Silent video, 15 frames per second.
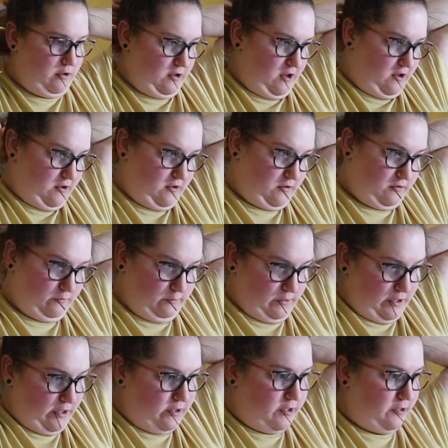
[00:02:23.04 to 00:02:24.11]
And
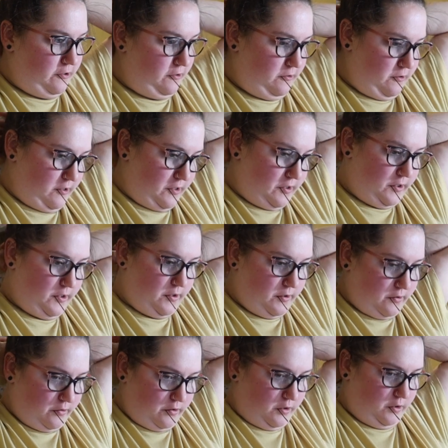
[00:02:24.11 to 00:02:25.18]
when I tell you that
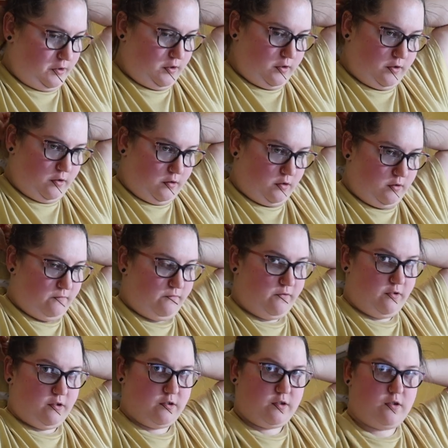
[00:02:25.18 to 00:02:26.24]
6 o'clock could not come
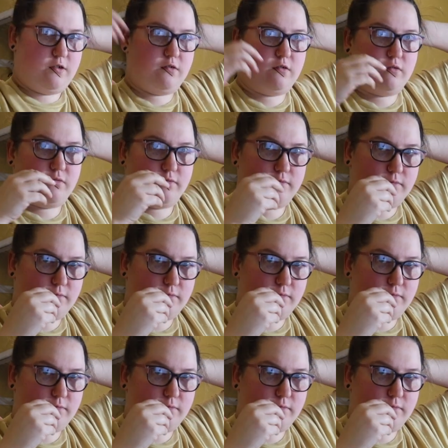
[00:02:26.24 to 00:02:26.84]
fast enough,